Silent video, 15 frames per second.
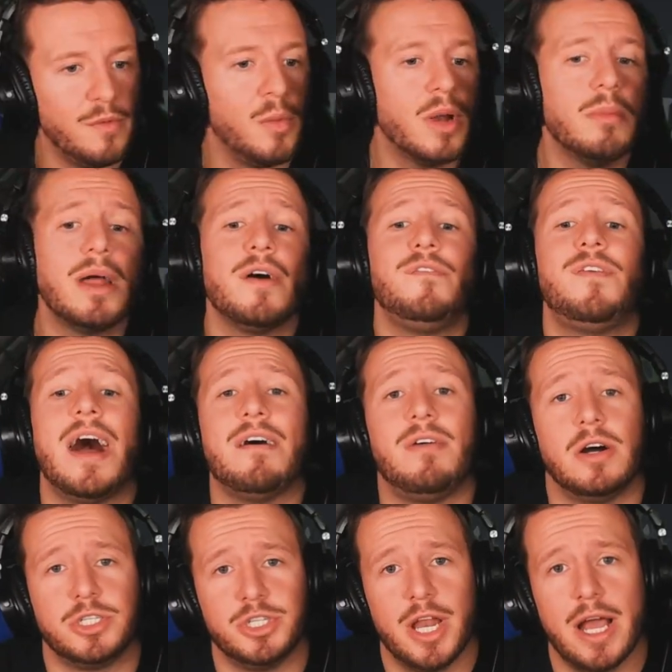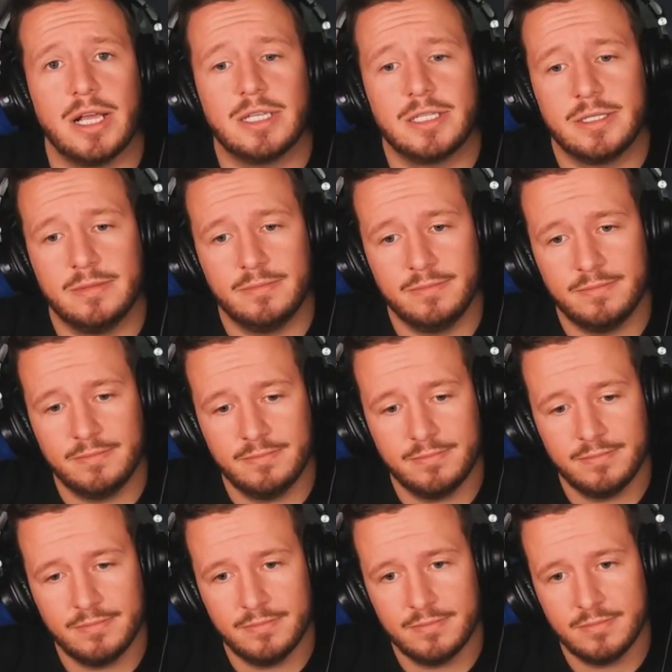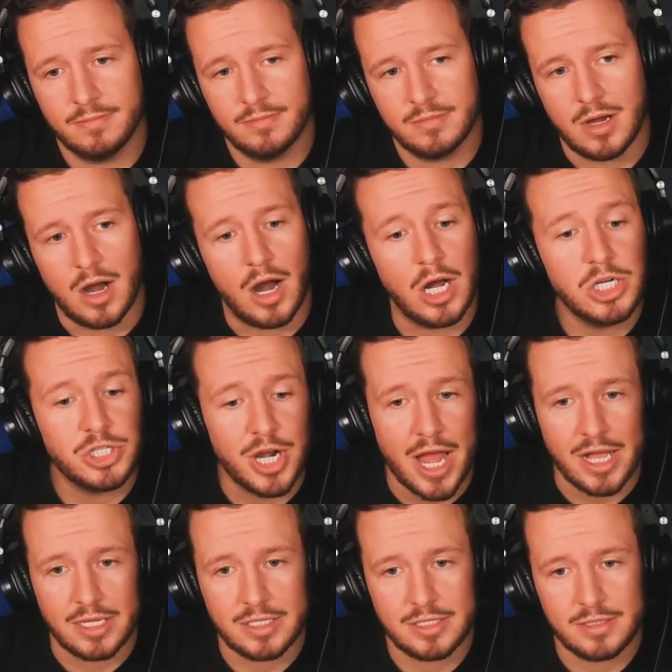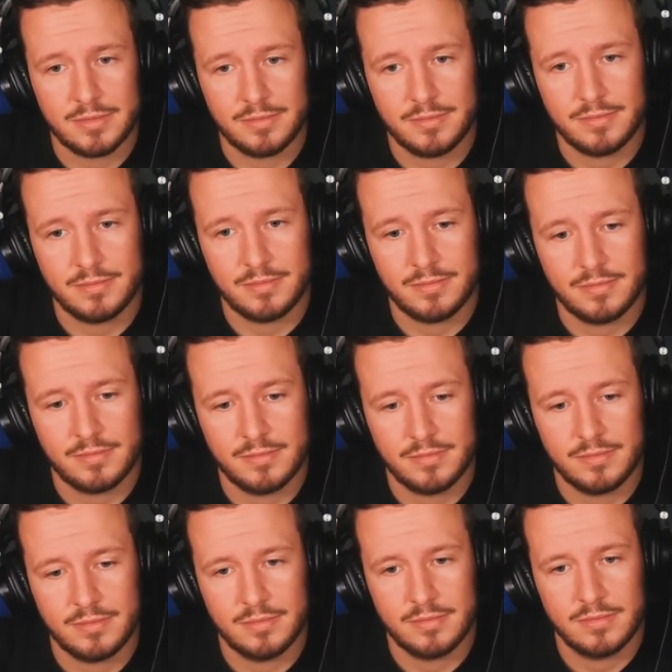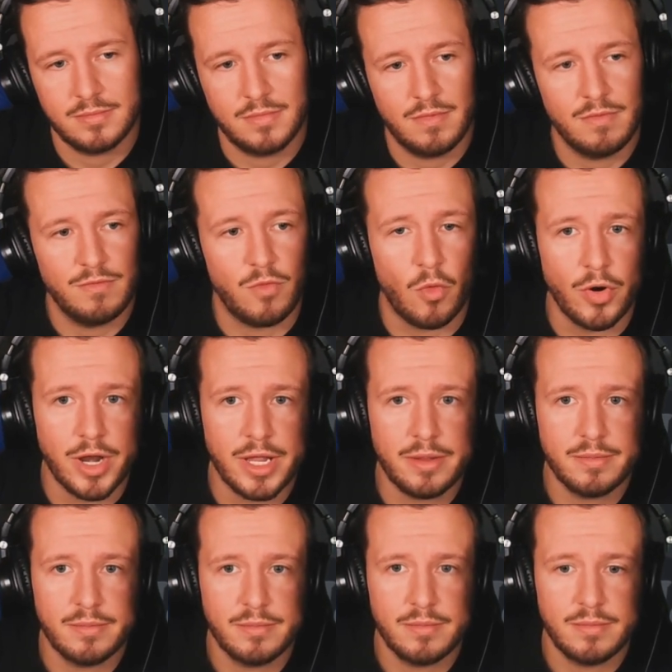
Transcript: Oh, what about a five hundred X, one hundred X, forty,